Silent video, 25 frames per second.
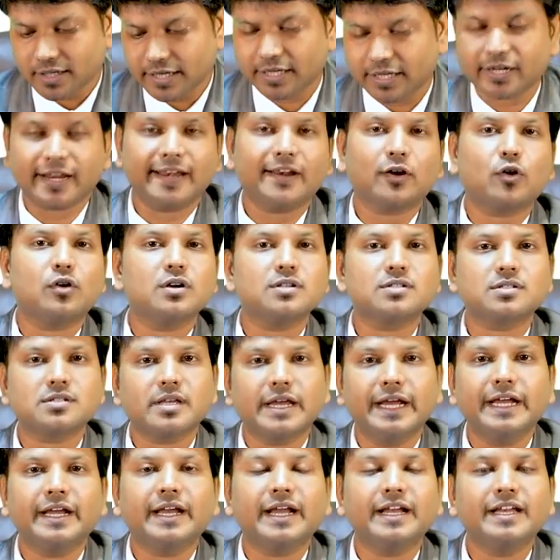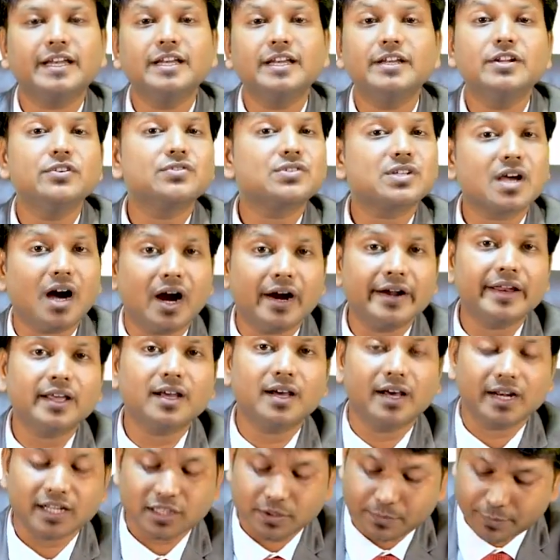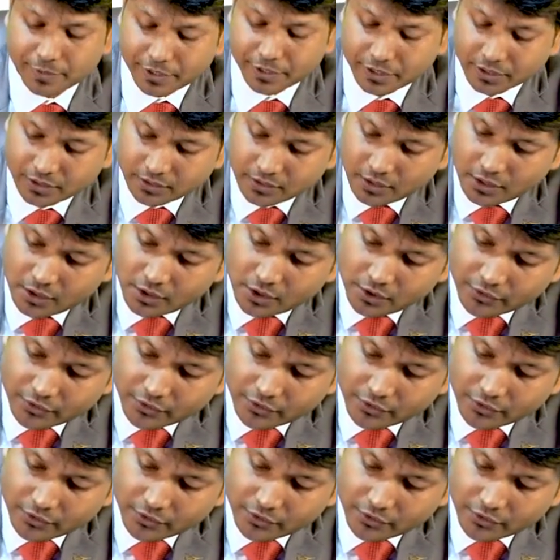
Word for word: It can induce cardiac arrhythmia.